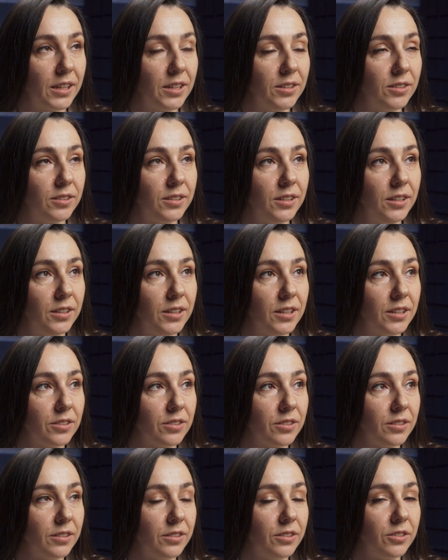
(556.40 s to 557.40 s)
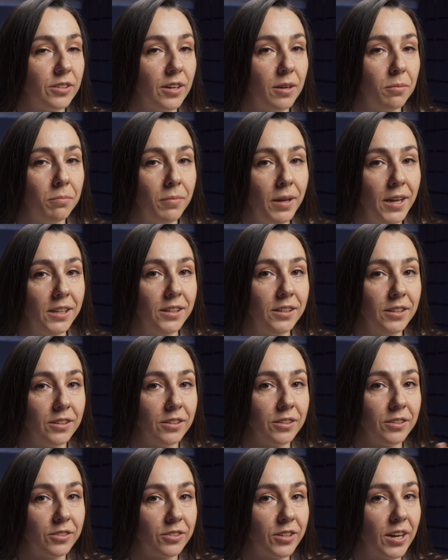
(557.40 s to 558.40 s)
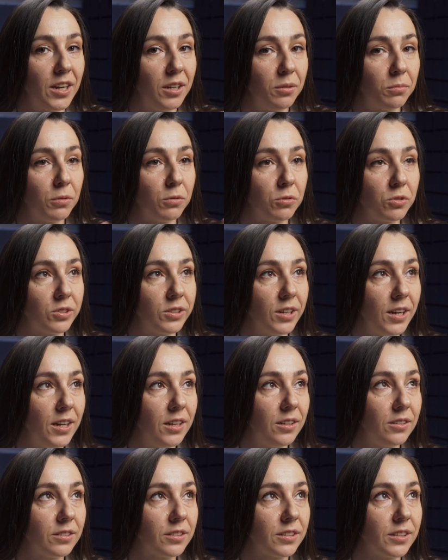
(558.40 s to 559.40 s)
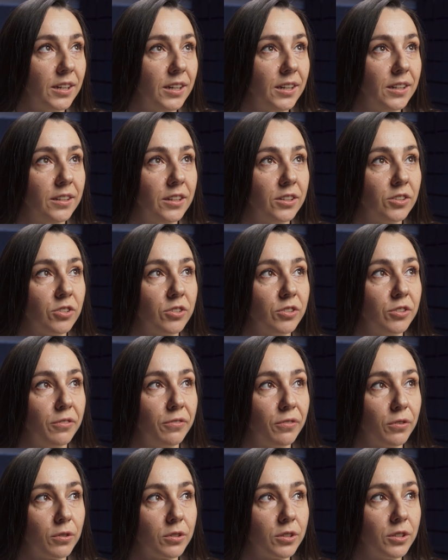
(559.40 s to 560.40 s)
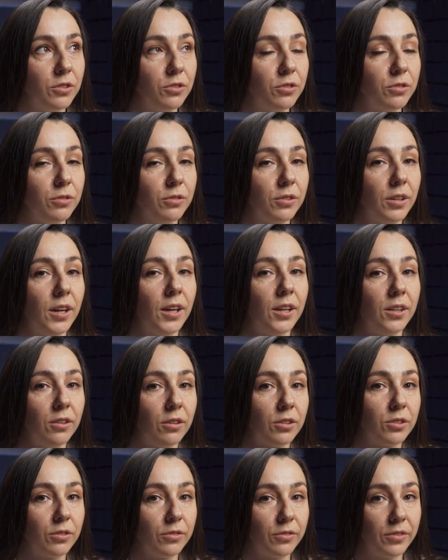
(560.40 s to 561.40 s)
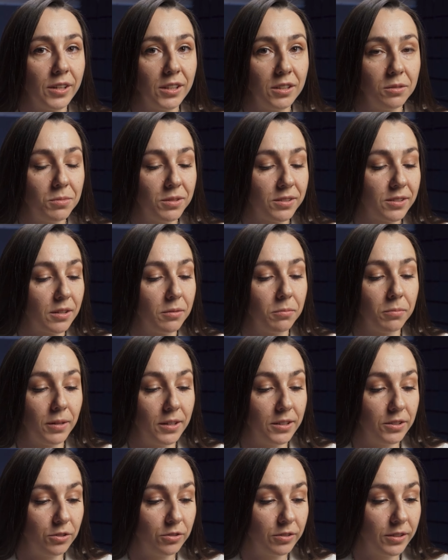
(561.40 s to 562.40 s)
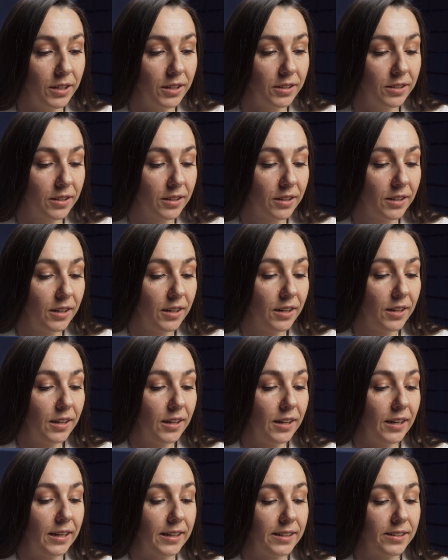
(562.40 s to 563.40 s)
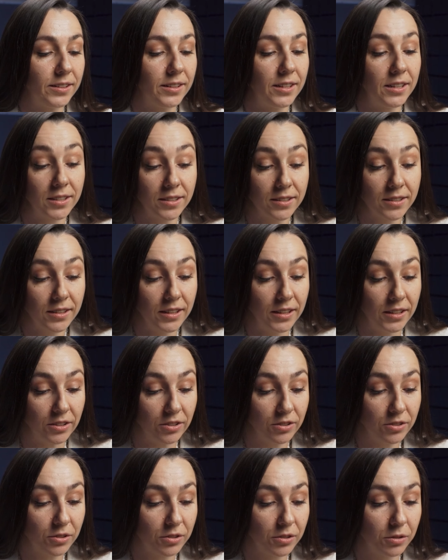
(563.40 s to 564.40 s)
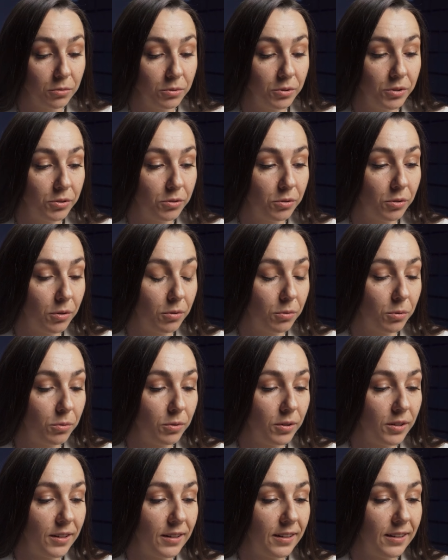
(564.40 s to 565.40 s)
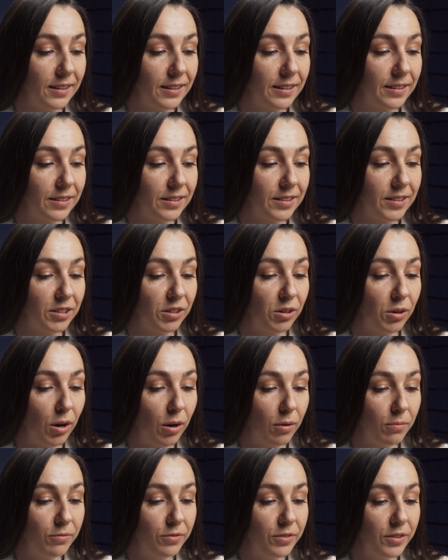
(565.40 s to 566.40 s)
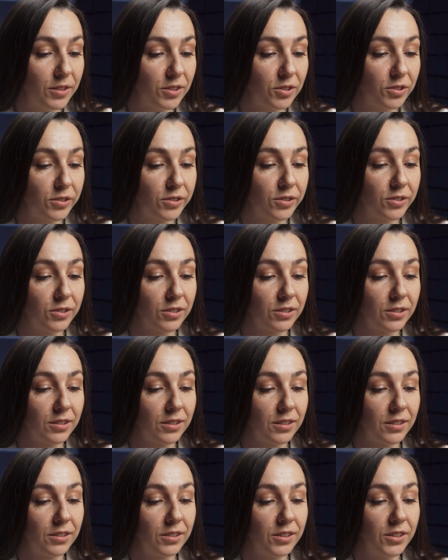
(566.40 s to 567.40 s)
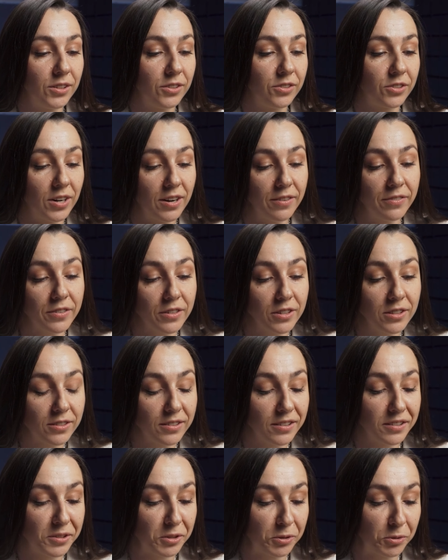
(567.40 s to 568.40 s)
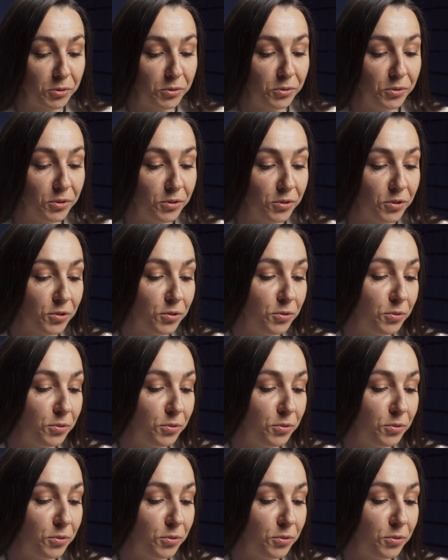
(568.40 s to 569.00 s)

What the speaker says: can see that there are many rainbow styles that are referring to a lot of elements combined together, and that's it. So no obvious references or kudos